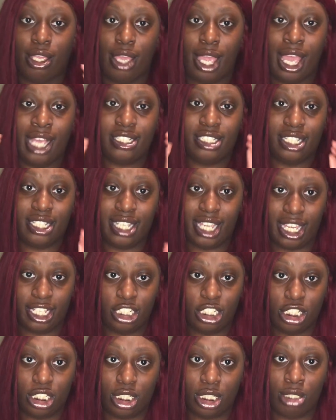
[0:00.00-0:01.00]

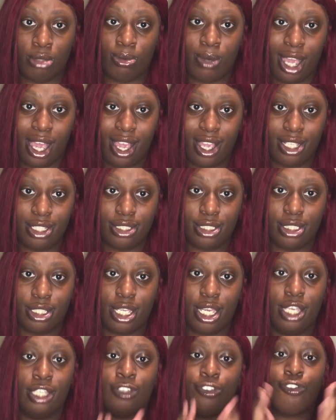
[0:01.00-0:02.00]
education-wise
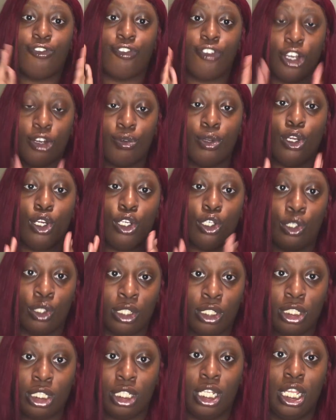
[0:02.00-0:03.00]
is very
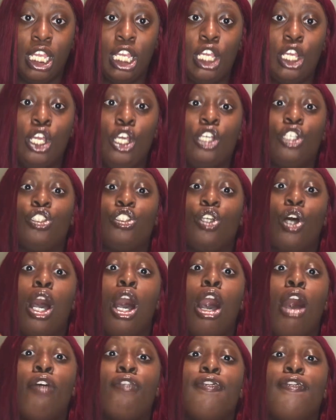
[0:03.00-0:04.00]
good. So
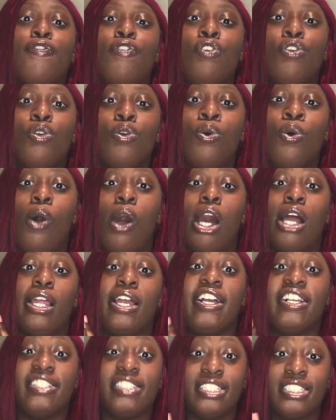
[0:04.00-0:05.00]
if you are
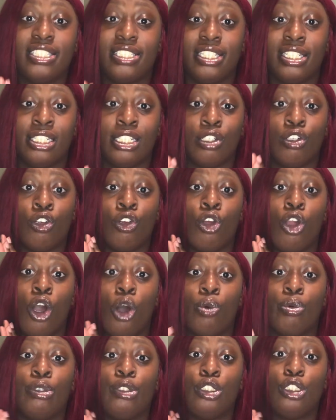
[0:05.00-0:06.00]
interested in
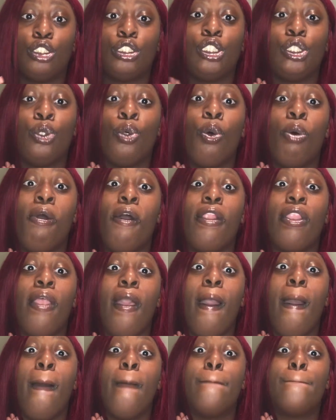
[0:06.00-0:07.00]
going to
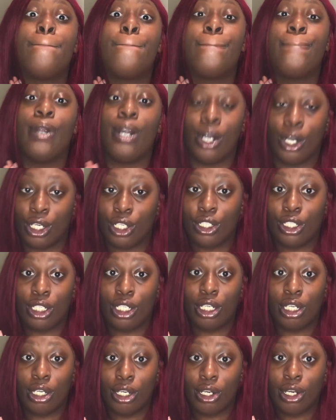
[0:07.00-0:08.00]
BRT
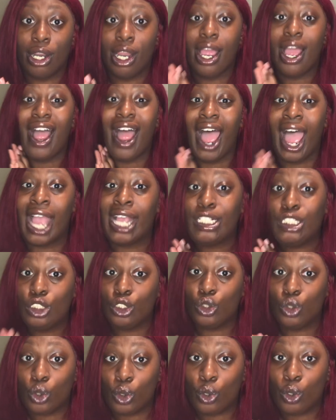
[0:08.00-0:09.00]
High
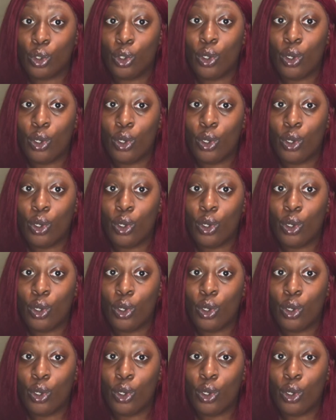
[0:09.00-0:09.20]
School,